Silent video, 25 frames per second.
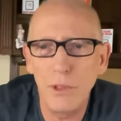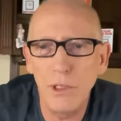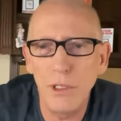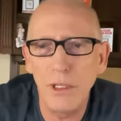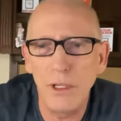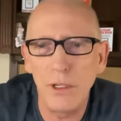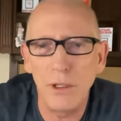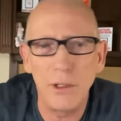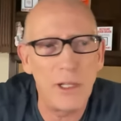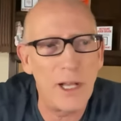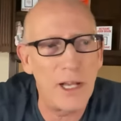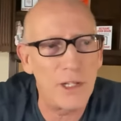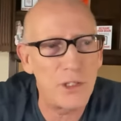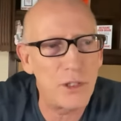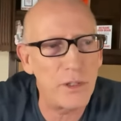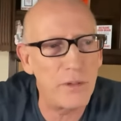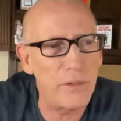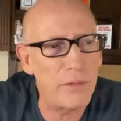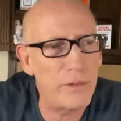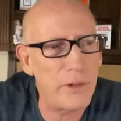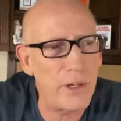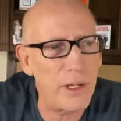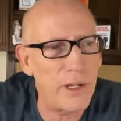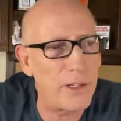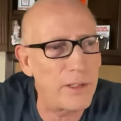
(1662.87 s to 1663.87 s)
are lots
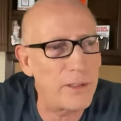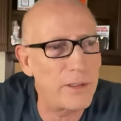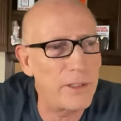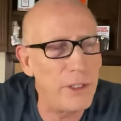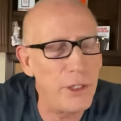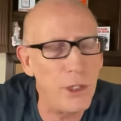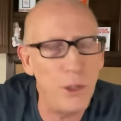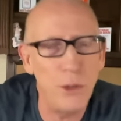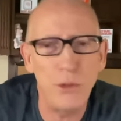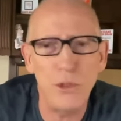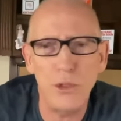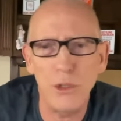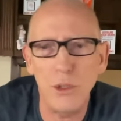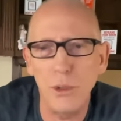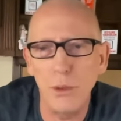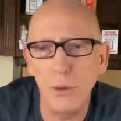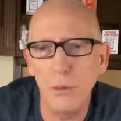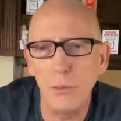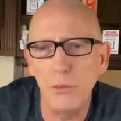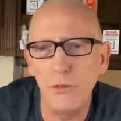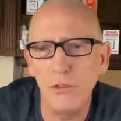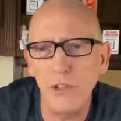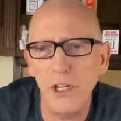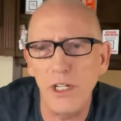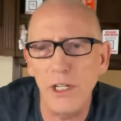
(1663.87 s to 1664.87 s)
of
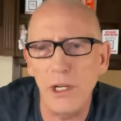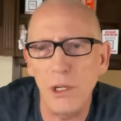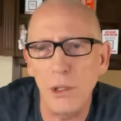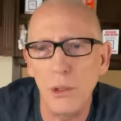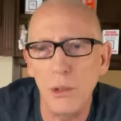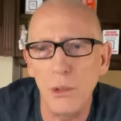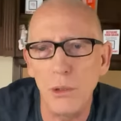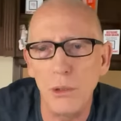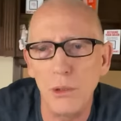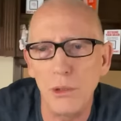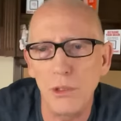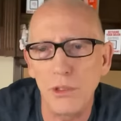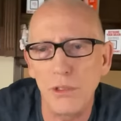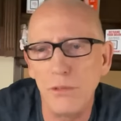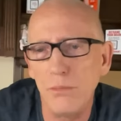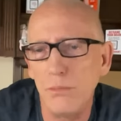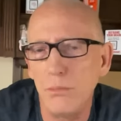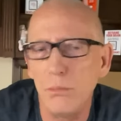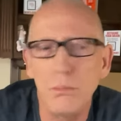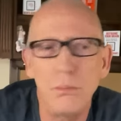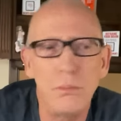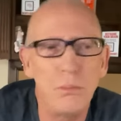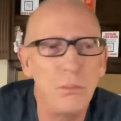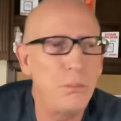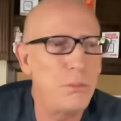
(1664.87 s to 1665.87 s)
YouTube videos
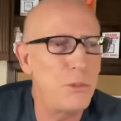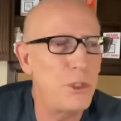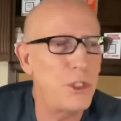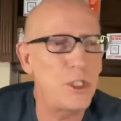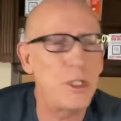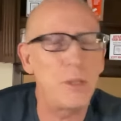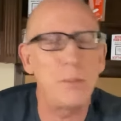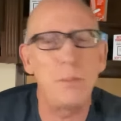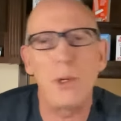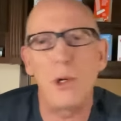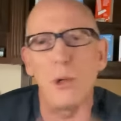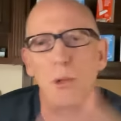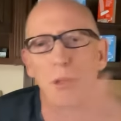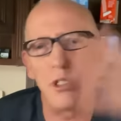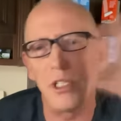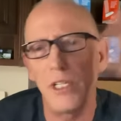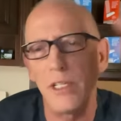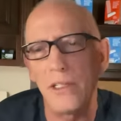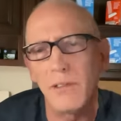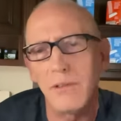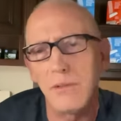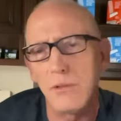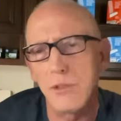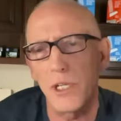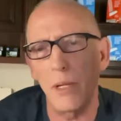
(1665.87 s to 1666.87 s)

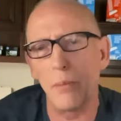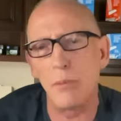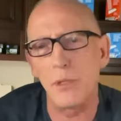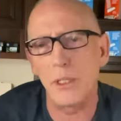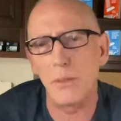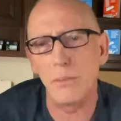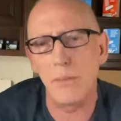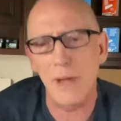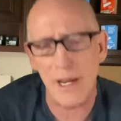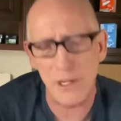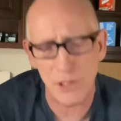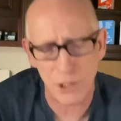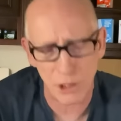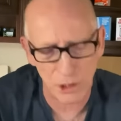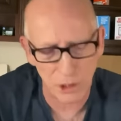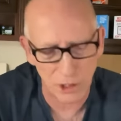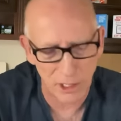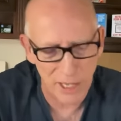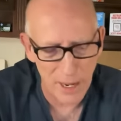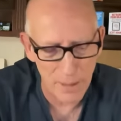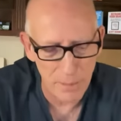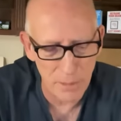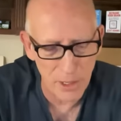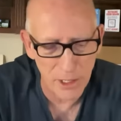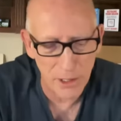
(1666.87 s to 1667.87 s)
supposing something magical
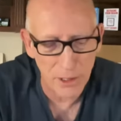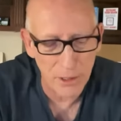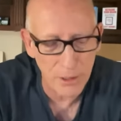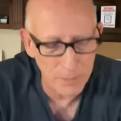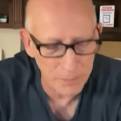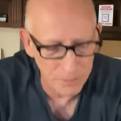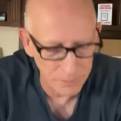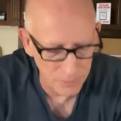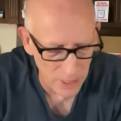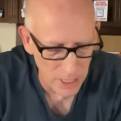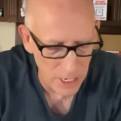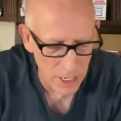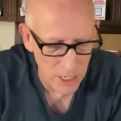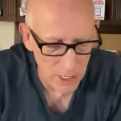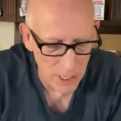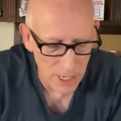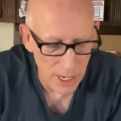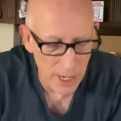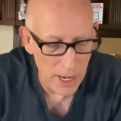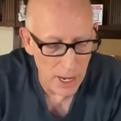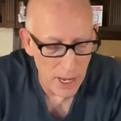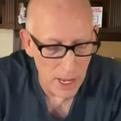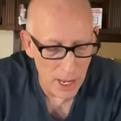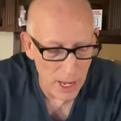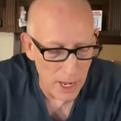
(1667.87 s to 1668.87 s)
happened.
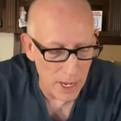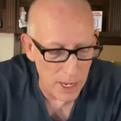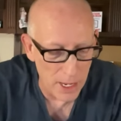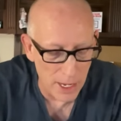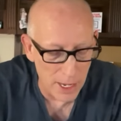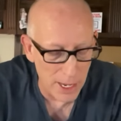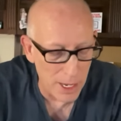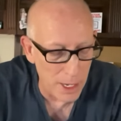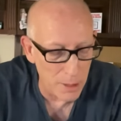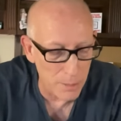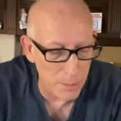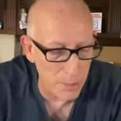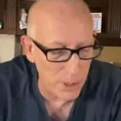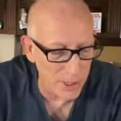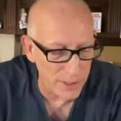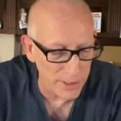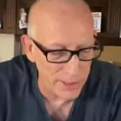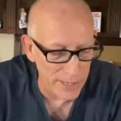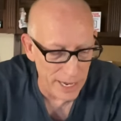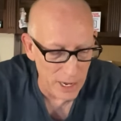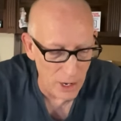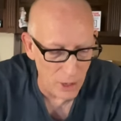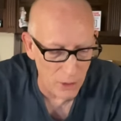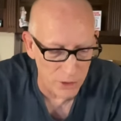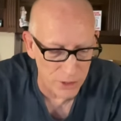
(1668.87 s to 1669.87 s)
But
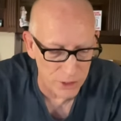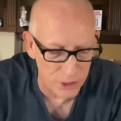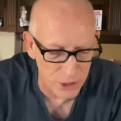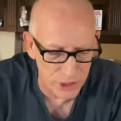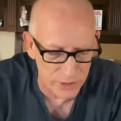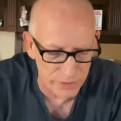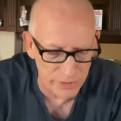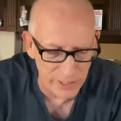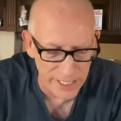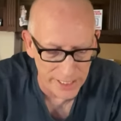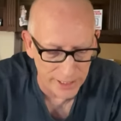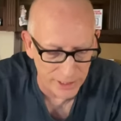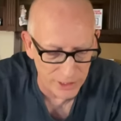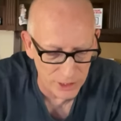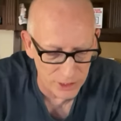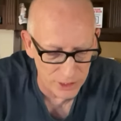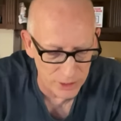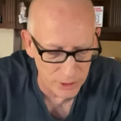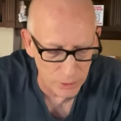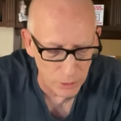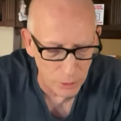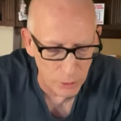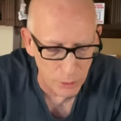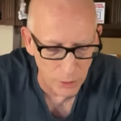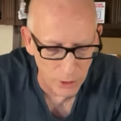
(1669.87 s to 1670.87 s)
now the Sphinx,
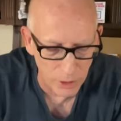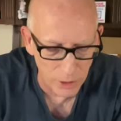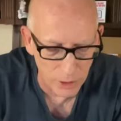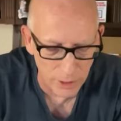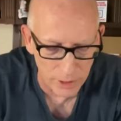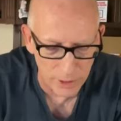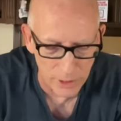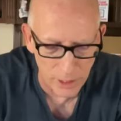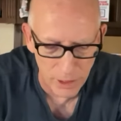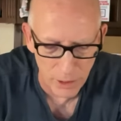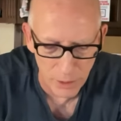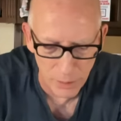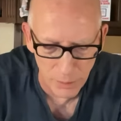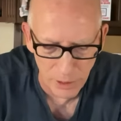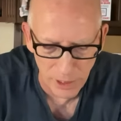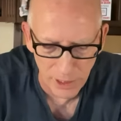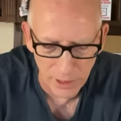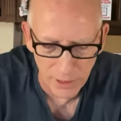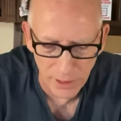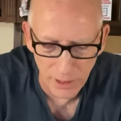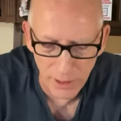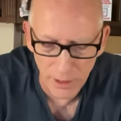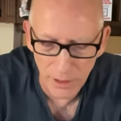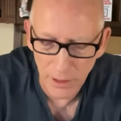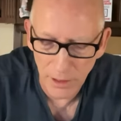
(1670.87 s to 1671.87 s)
another
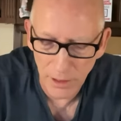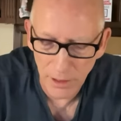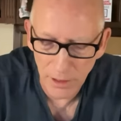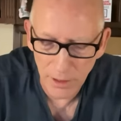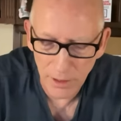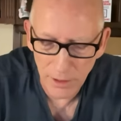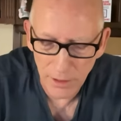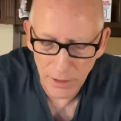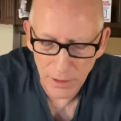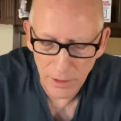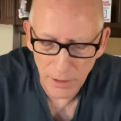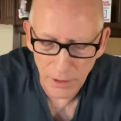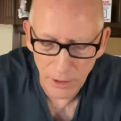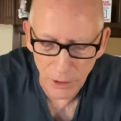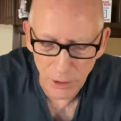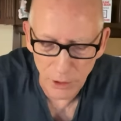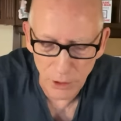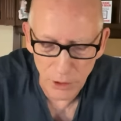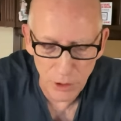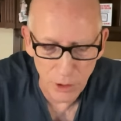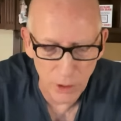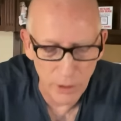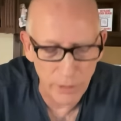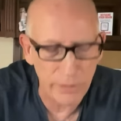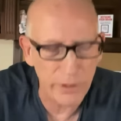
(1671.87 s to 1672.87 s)
big
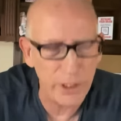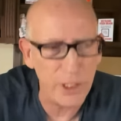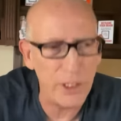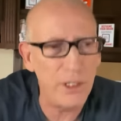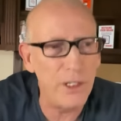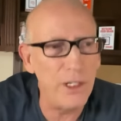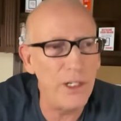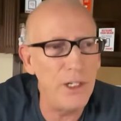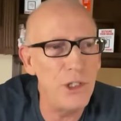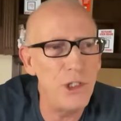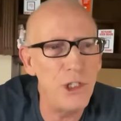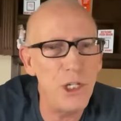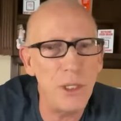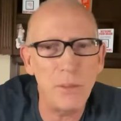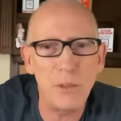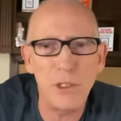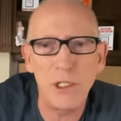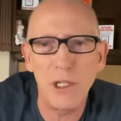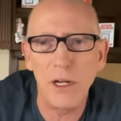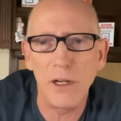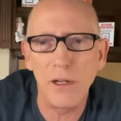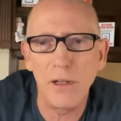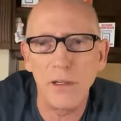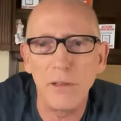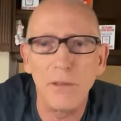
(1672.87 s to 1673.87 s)
sort of
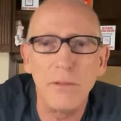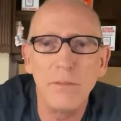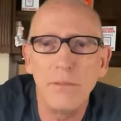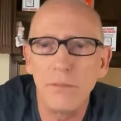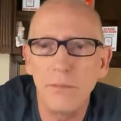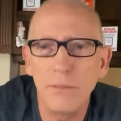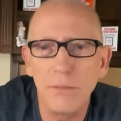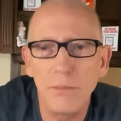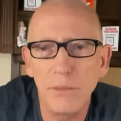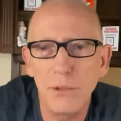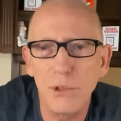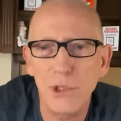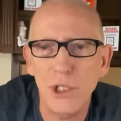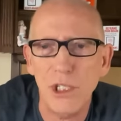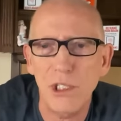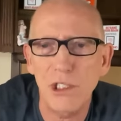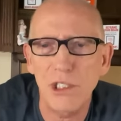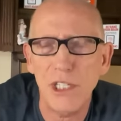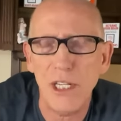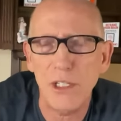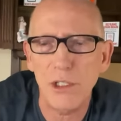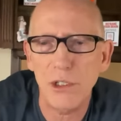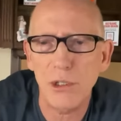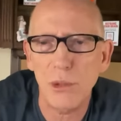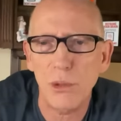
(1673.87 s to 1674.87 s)
Egyptian
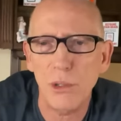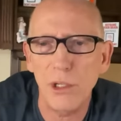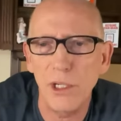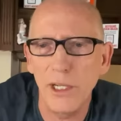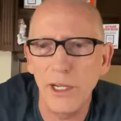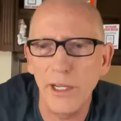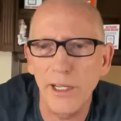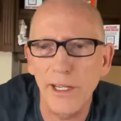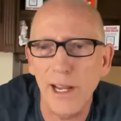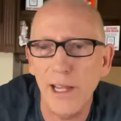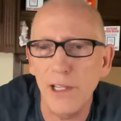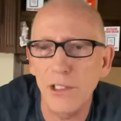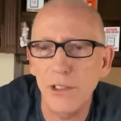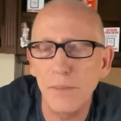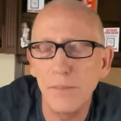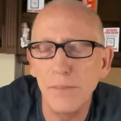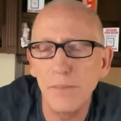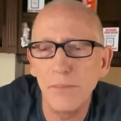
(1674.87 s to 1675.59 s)
success story, I guess.